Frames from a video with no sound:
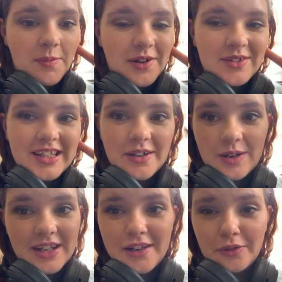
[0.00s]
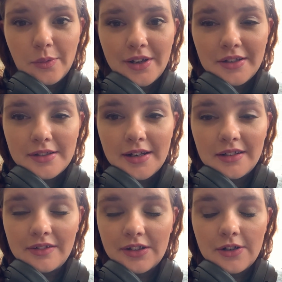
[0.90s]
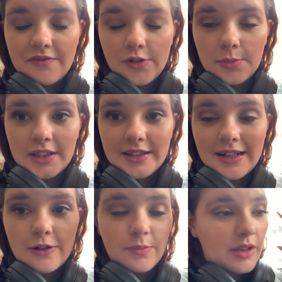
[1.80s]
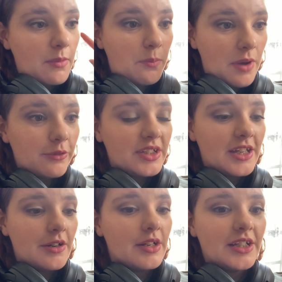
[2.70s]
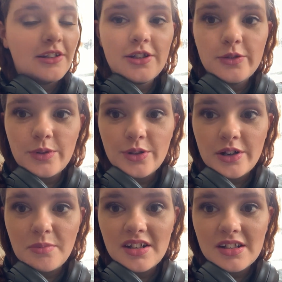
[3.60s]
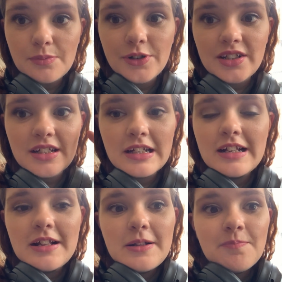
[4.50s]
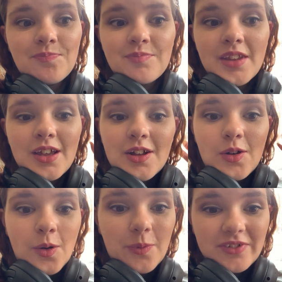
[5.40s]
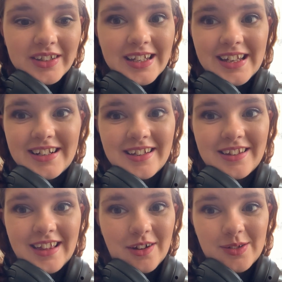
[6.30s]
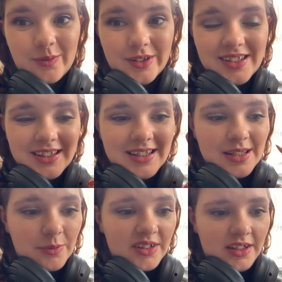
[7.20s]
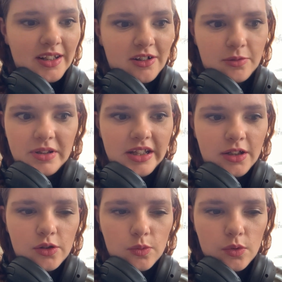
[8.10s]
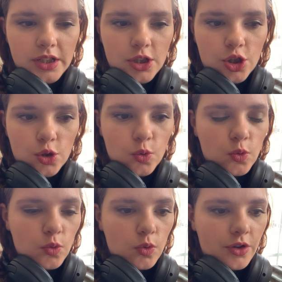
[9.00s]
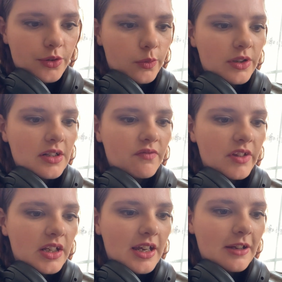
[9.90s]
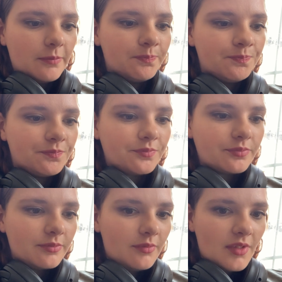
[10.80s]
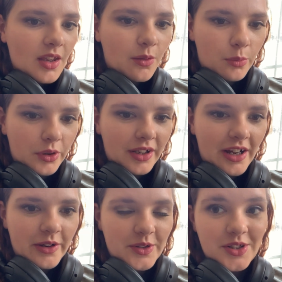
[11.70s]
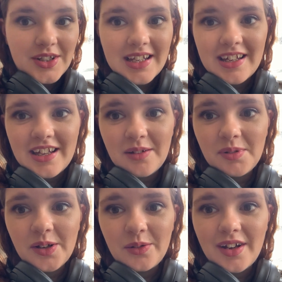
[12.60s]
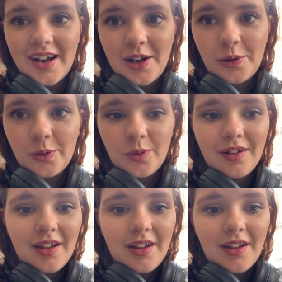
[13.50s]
about to get ready. I don't know why I decided to start filming this now, but I'm about to get ready to do a 30-minute sprint. Hopefully hit 1,000 words on this sprint and I'll be like 2,200 words in for the day. But I was just thinking about how